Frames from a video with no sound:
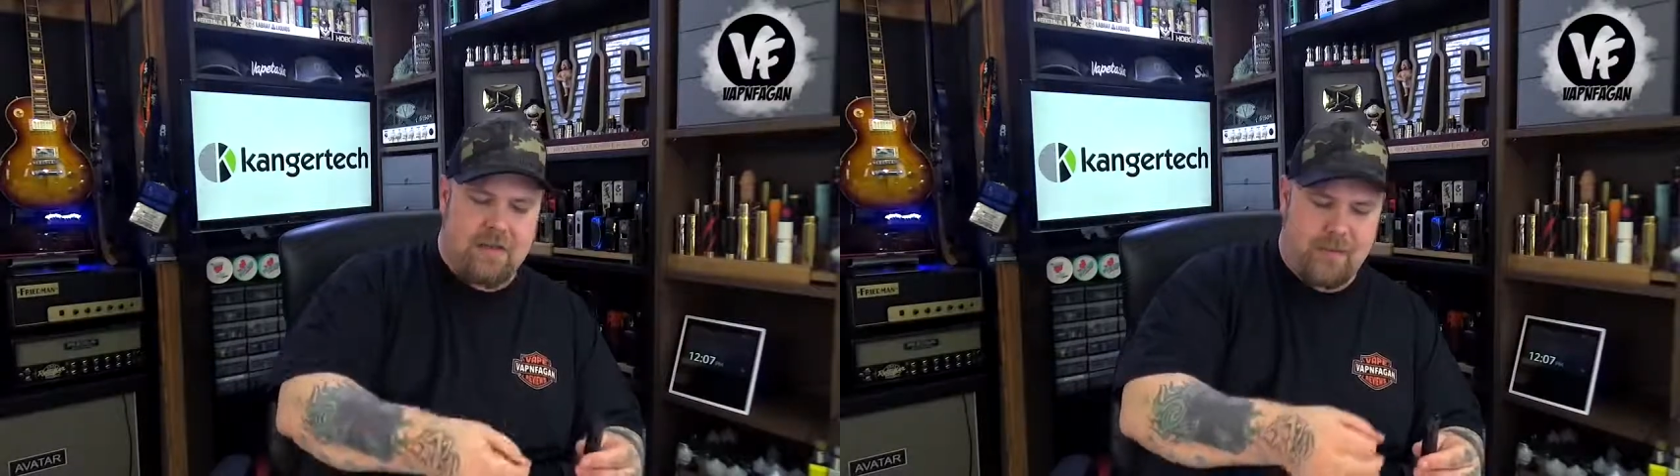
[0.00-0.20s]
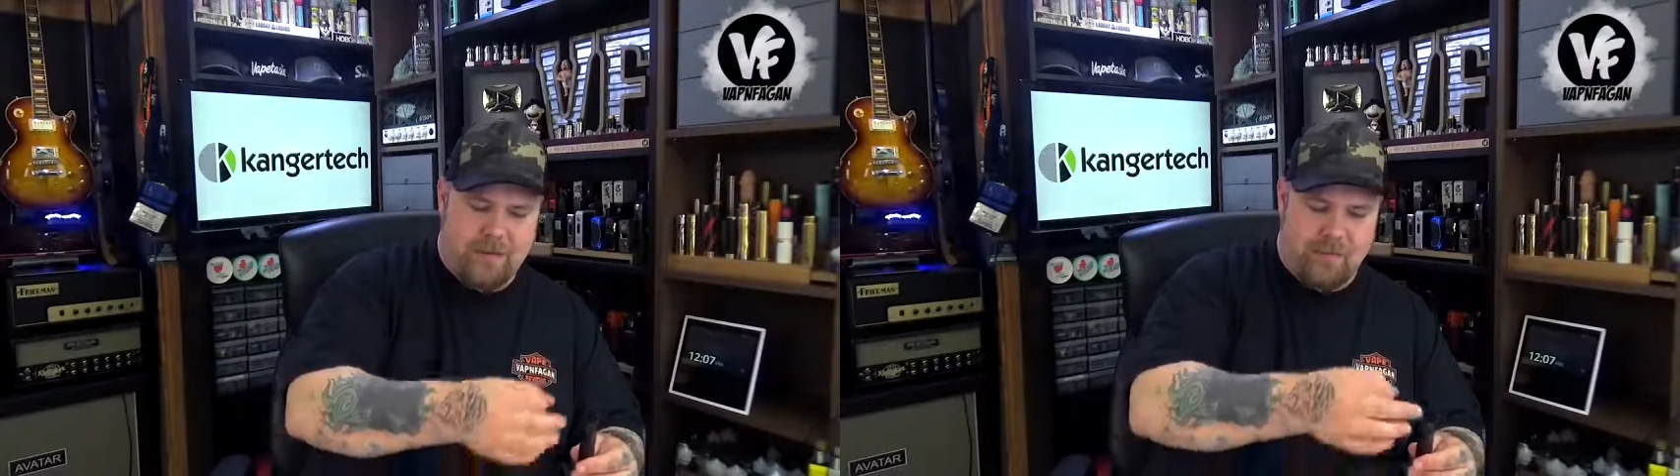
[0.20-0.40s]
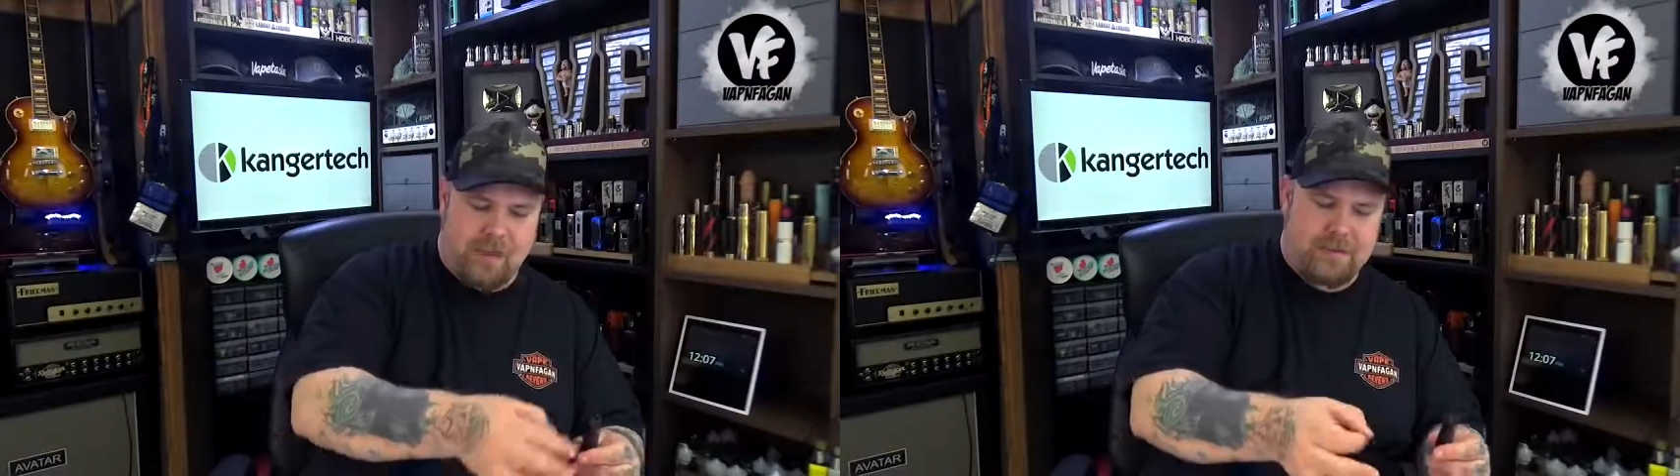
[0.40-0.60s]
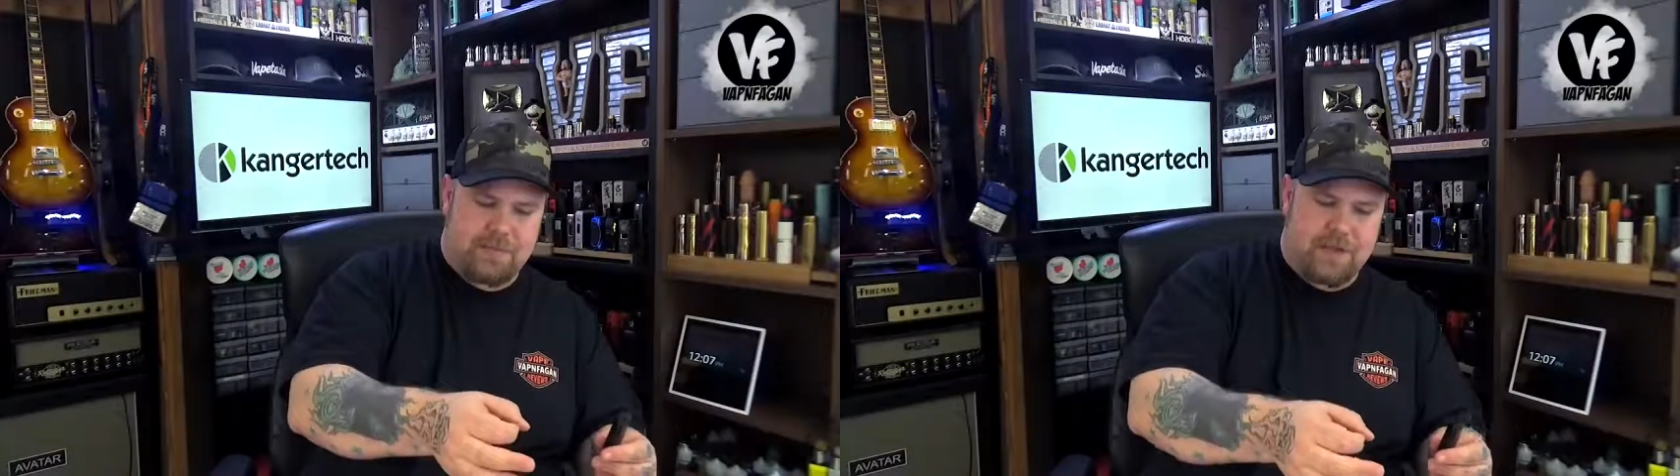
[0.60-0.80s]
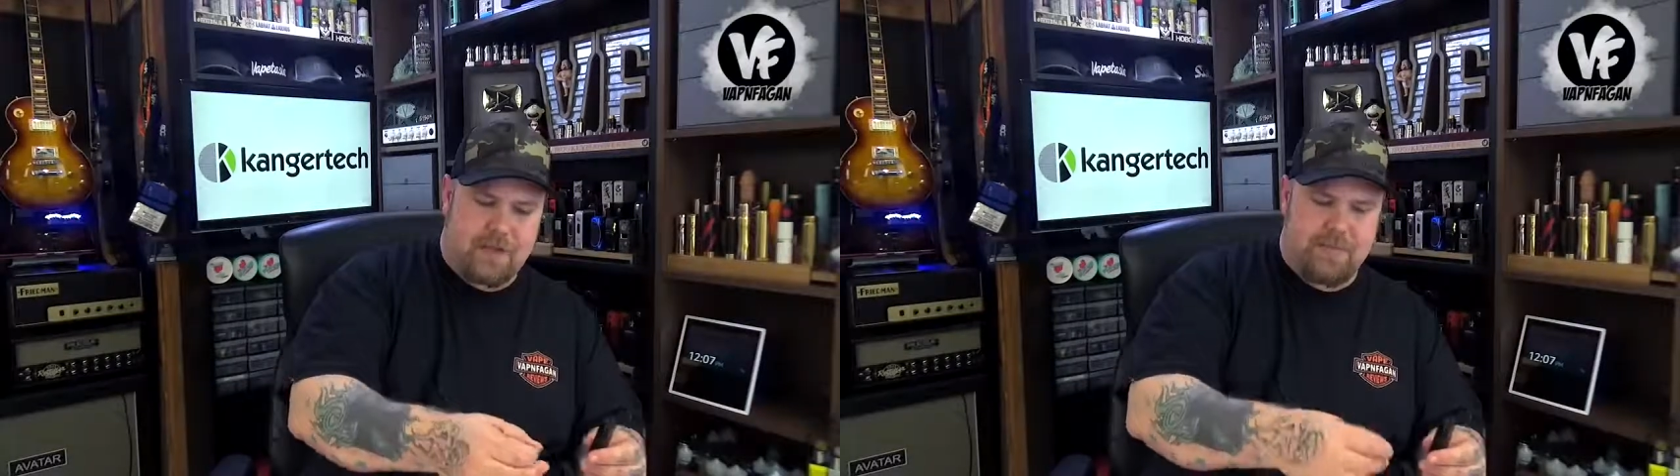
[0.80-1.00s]
where you pull out the
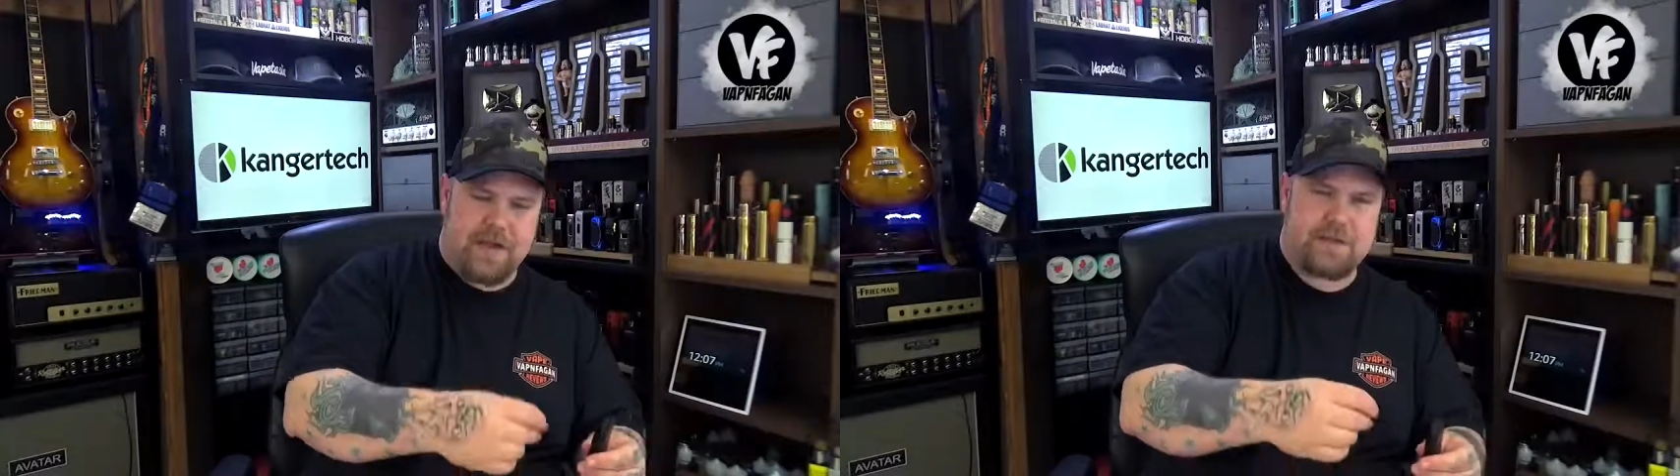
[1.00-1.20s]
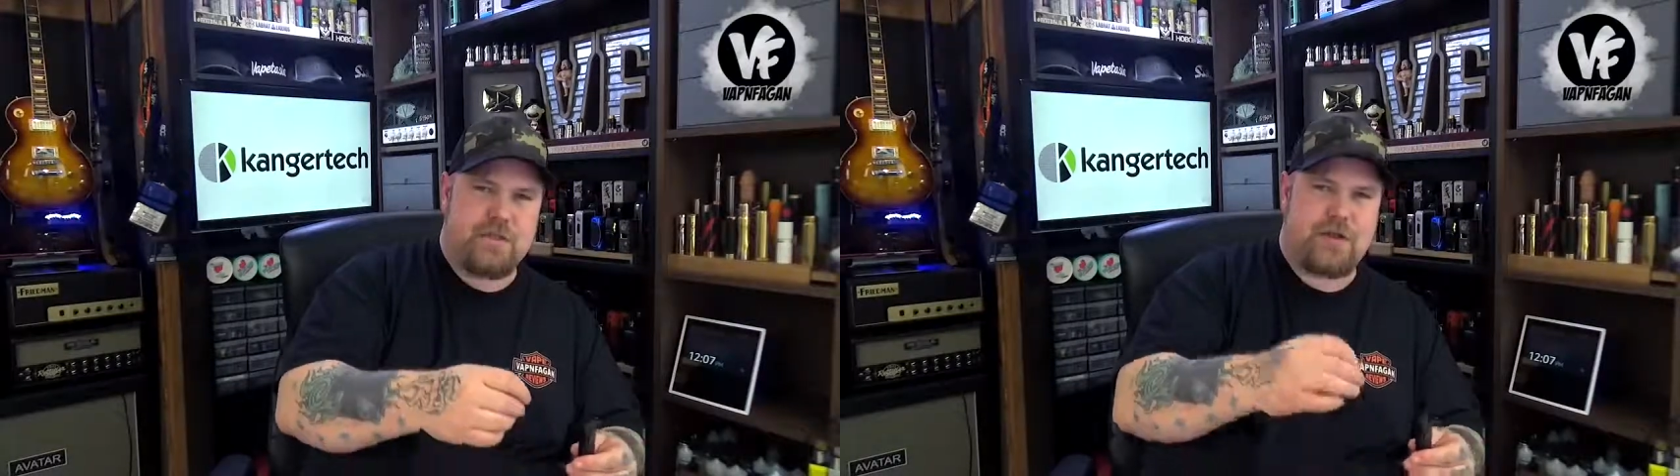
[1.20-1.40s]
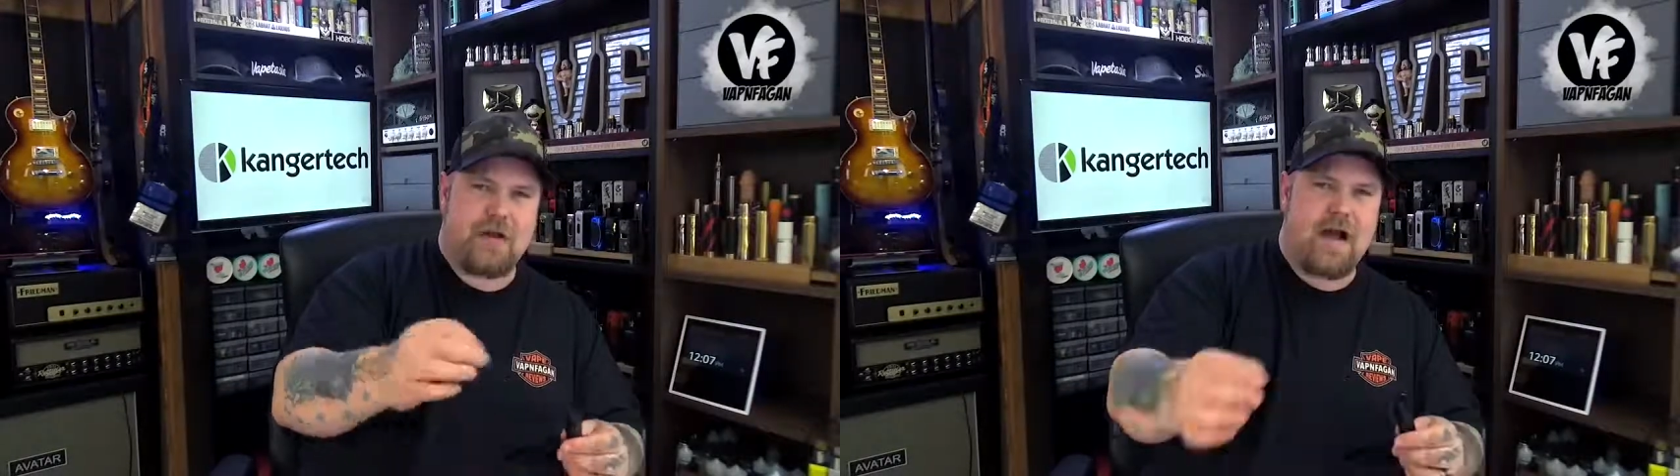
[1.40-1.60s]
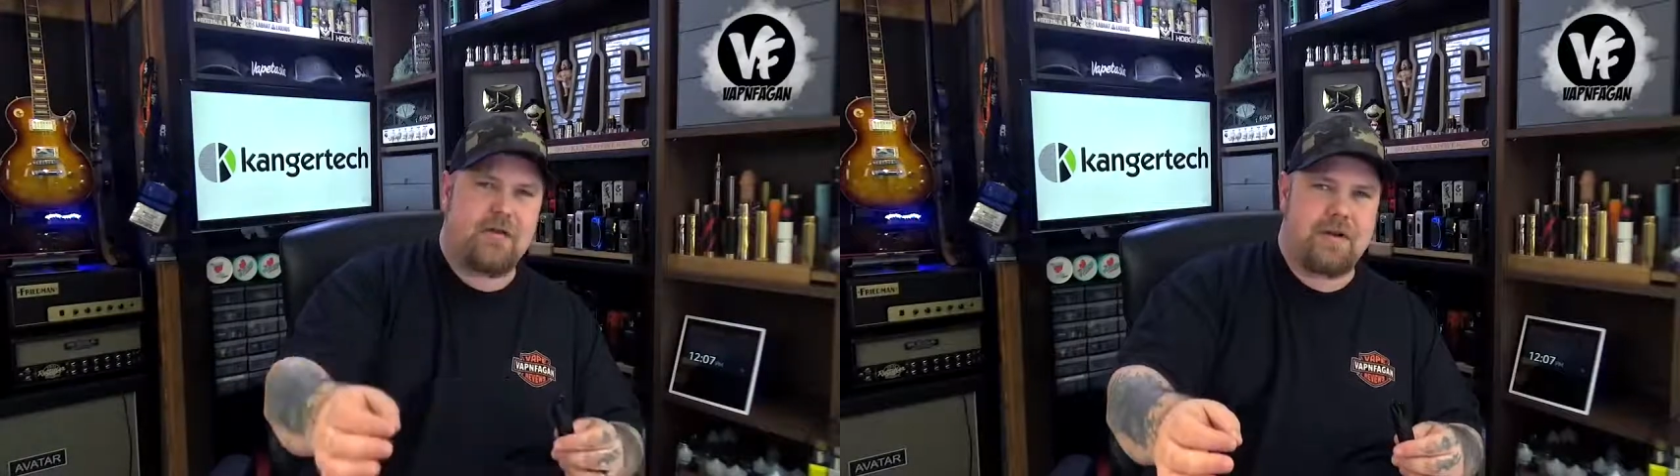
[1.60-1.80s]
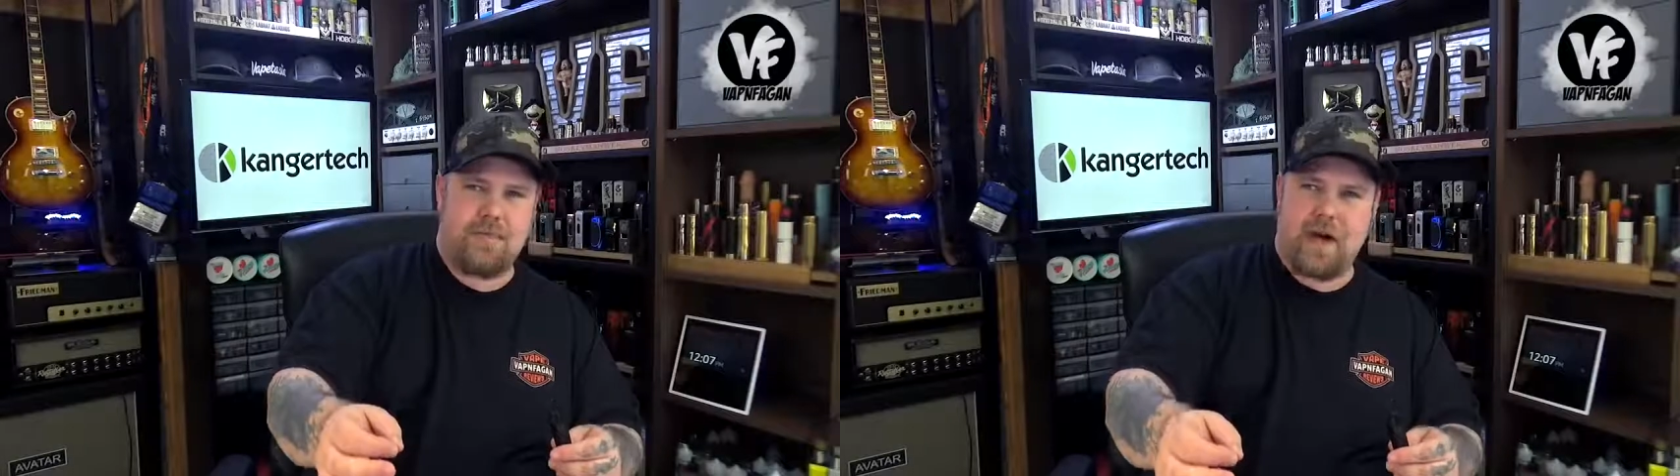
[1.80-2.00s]
plug, because if you're out
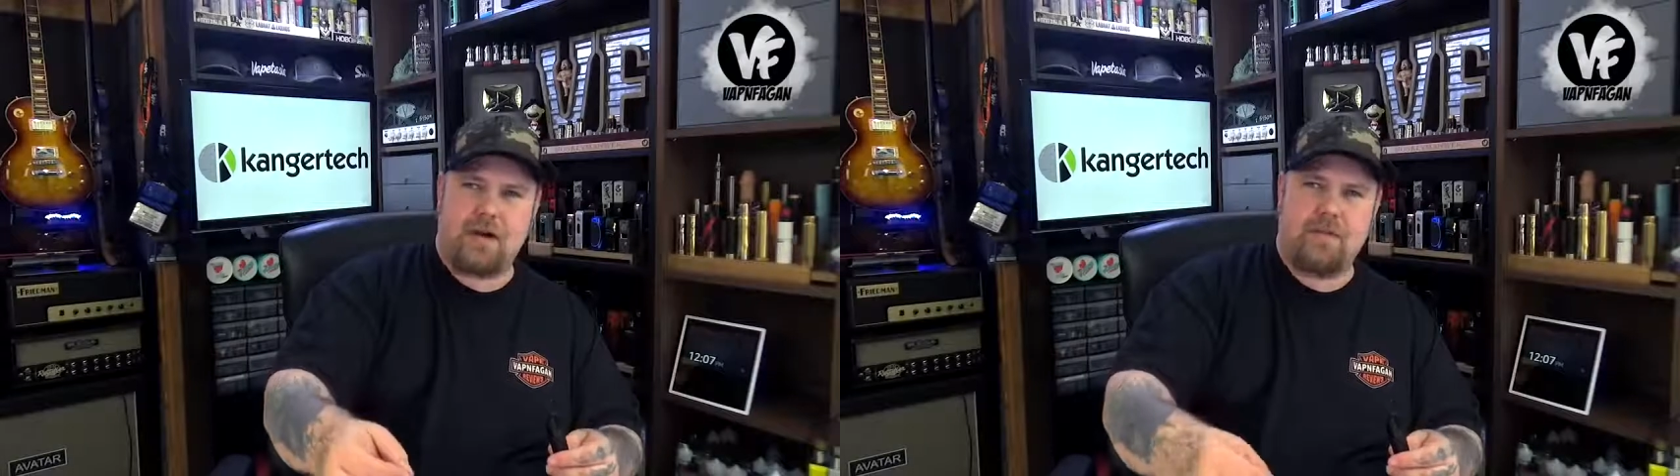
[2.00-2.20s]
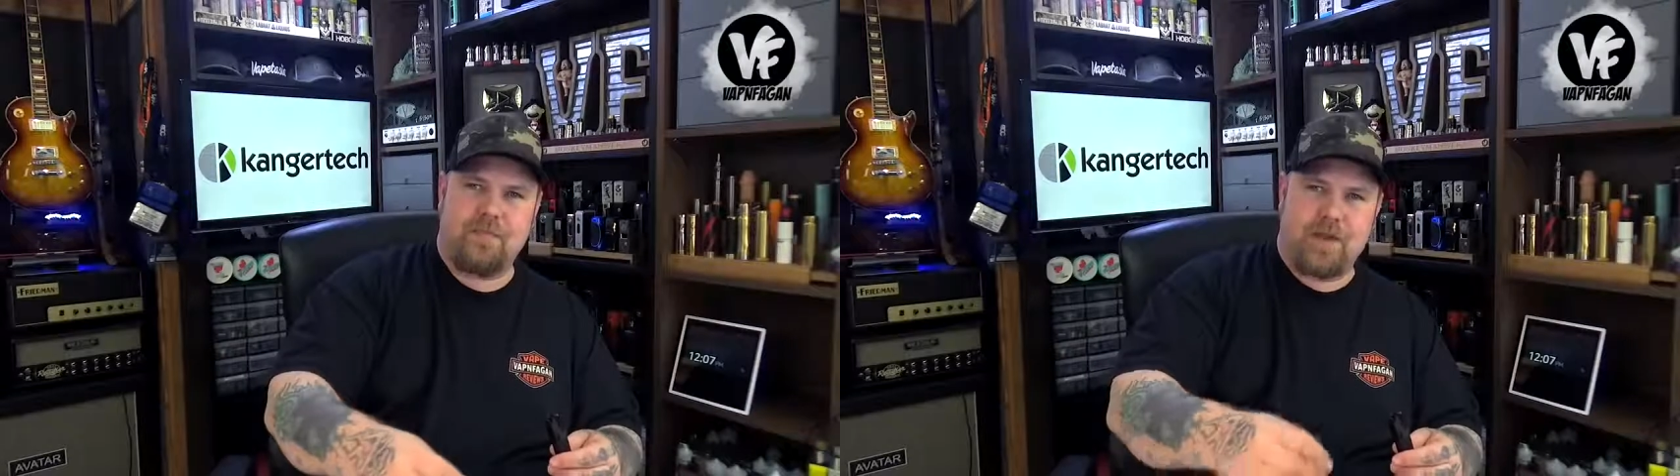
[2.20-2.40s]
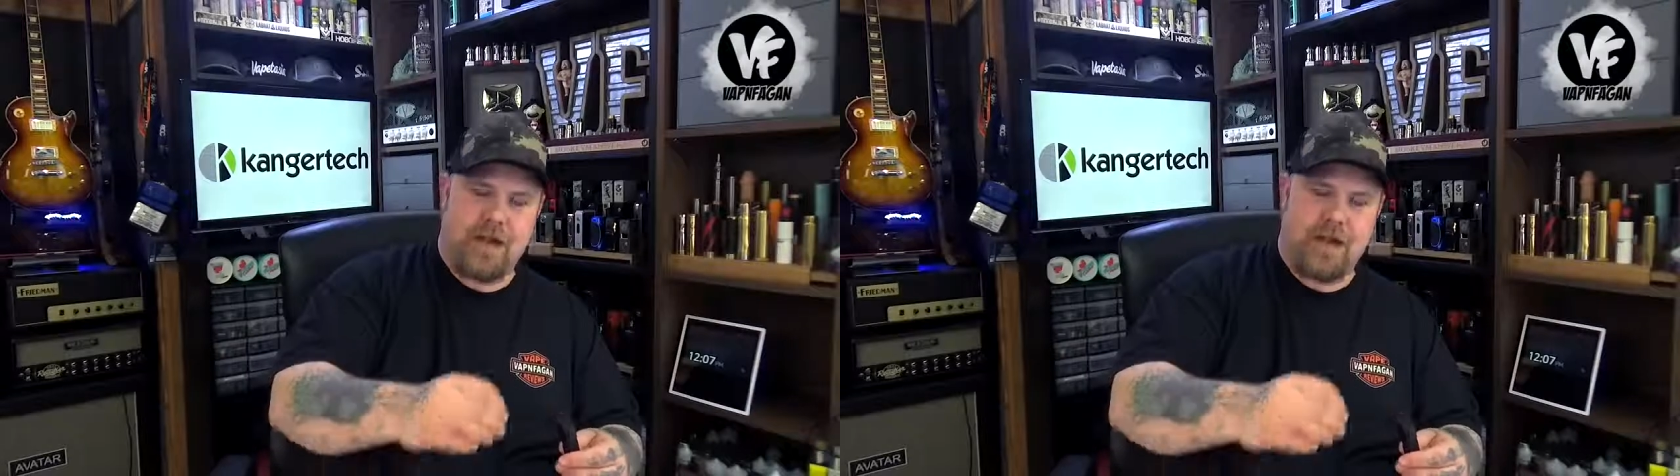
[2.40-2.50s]
and about